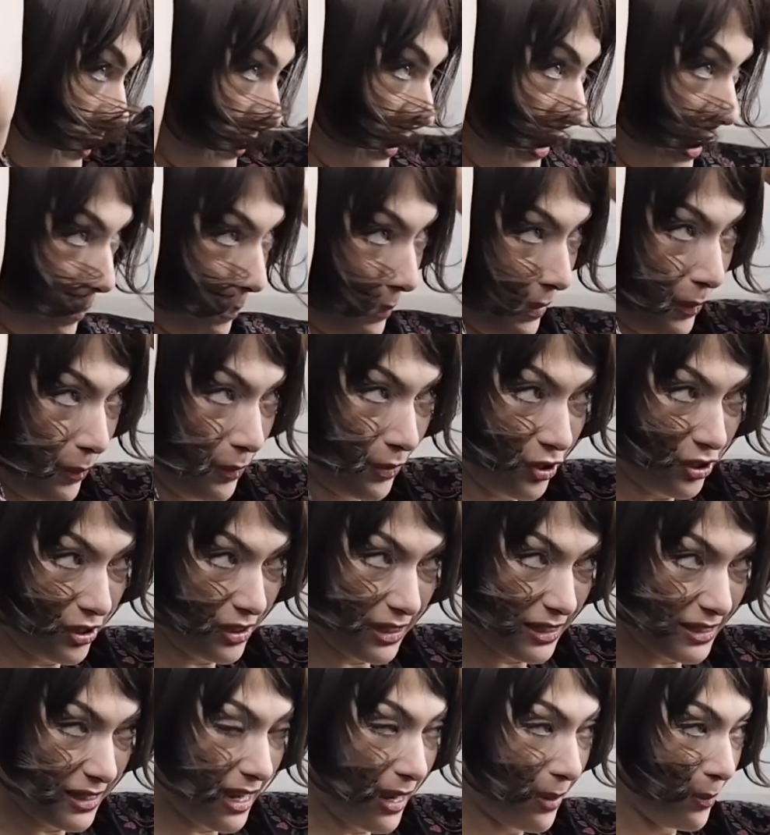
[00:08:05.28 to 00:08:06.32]
that bit, which is the
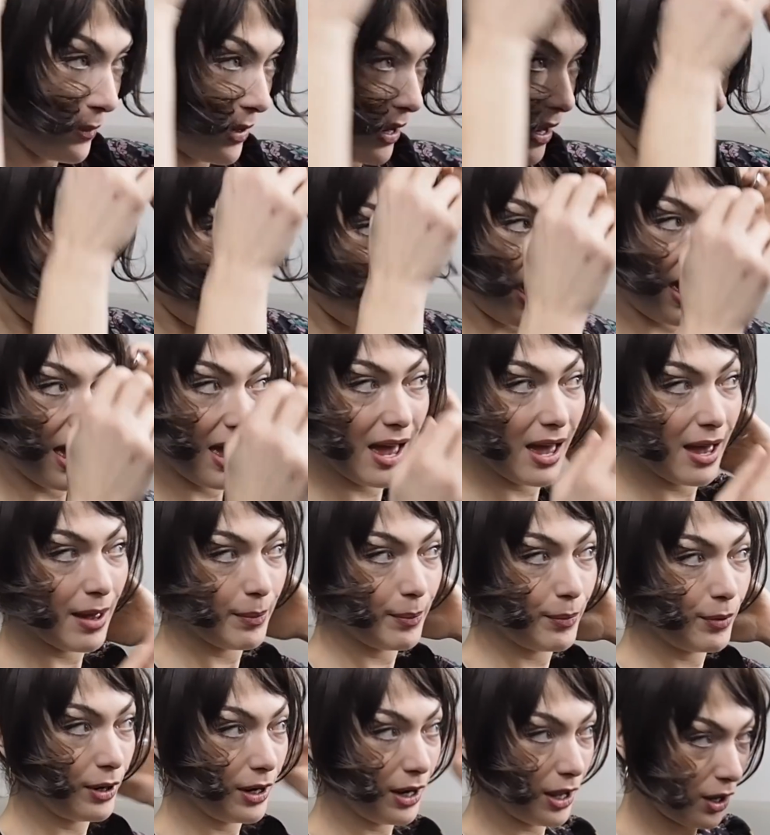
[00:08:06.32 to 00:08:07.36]
same colour hair,
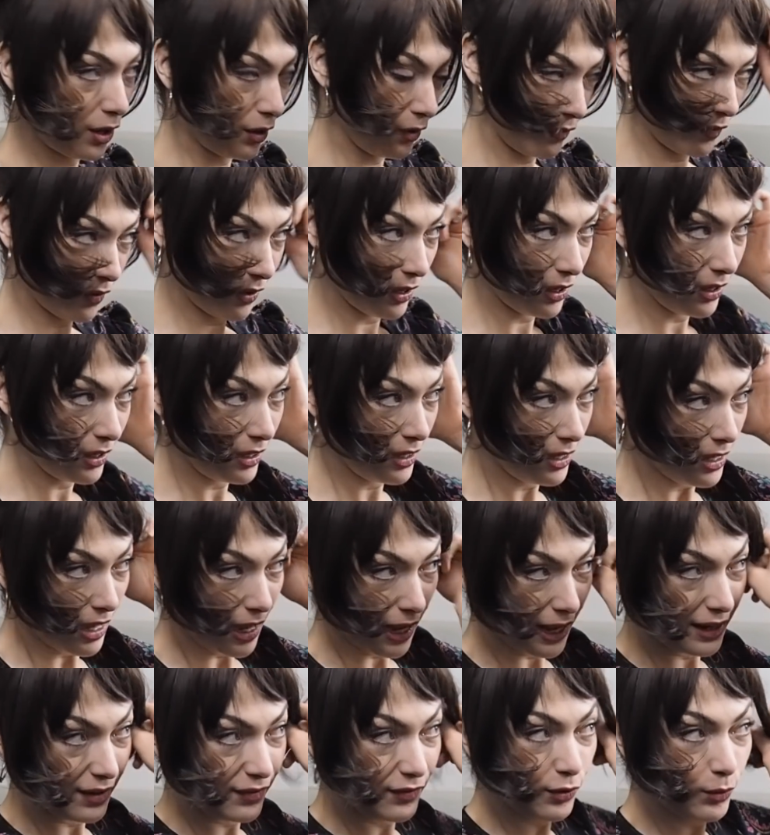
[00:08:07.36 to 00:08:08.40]
pull it over.
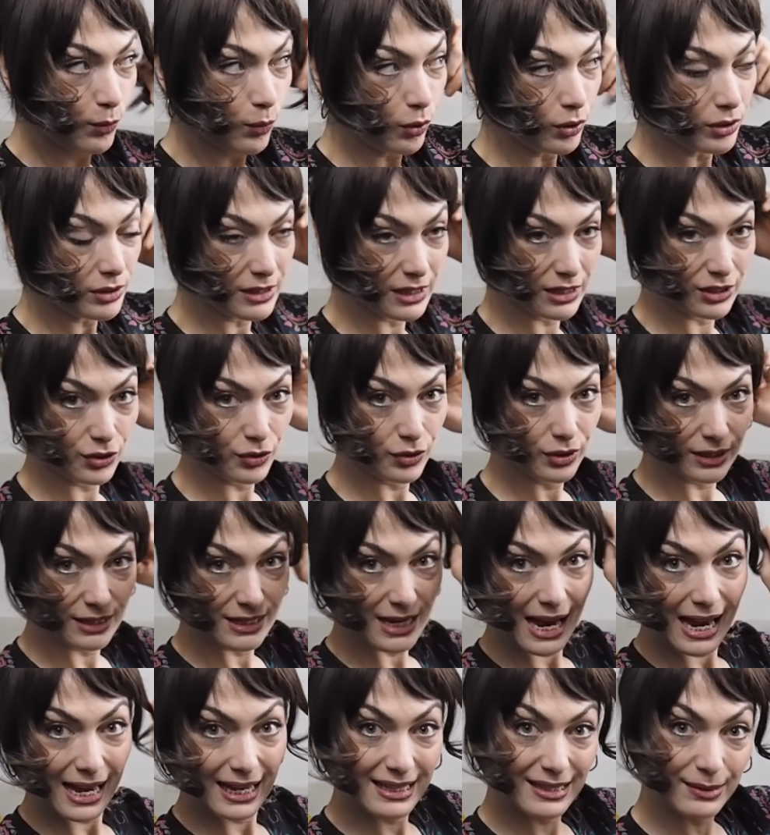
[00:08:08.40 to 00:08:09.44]
And if you wanted, you could
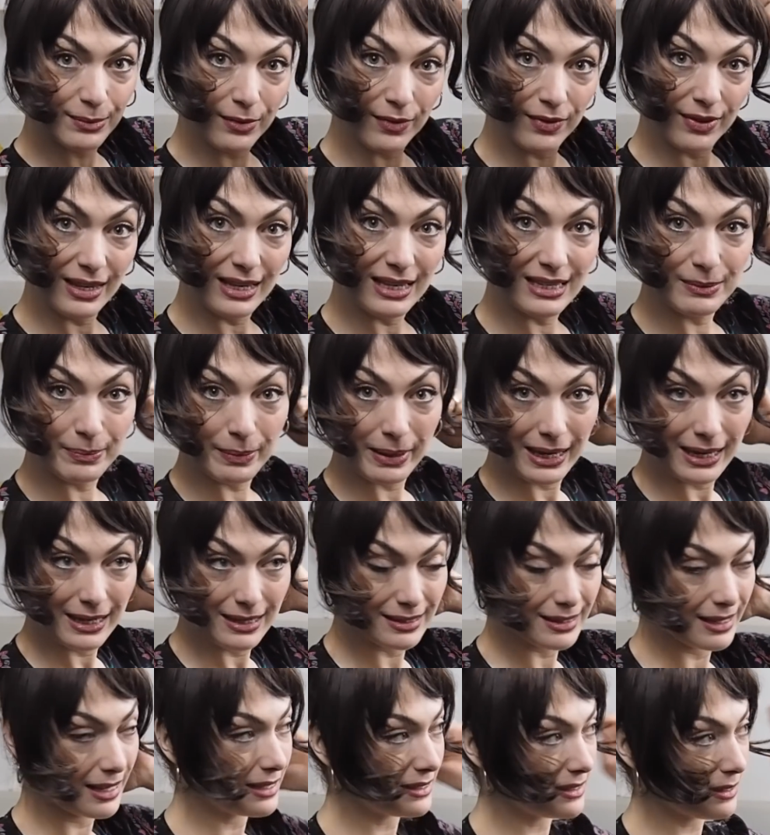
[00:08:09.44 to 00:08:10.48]
take some of these
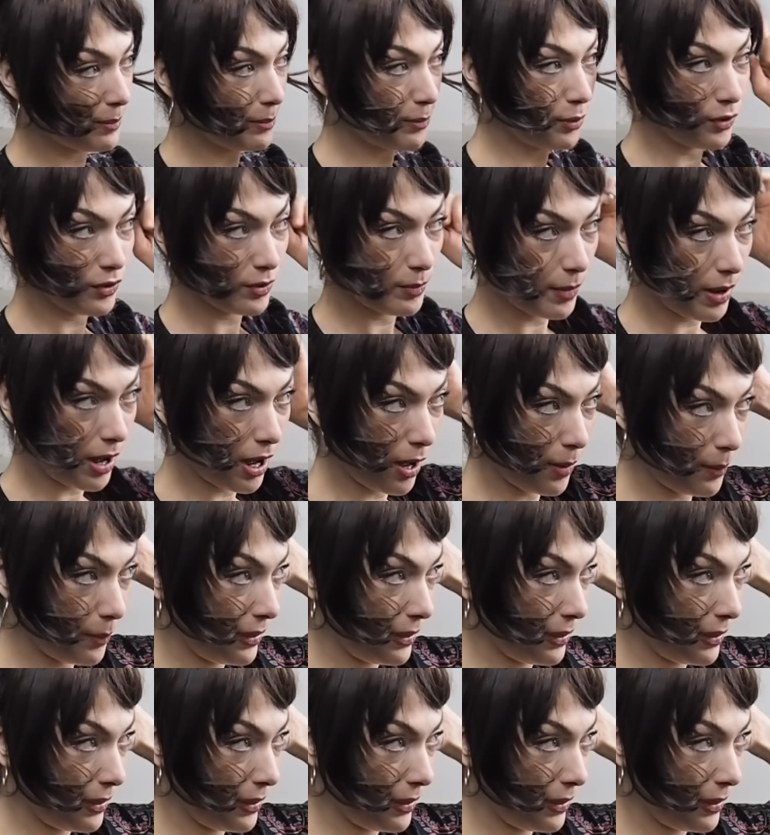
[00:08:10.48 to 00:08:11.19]
pieces and put them up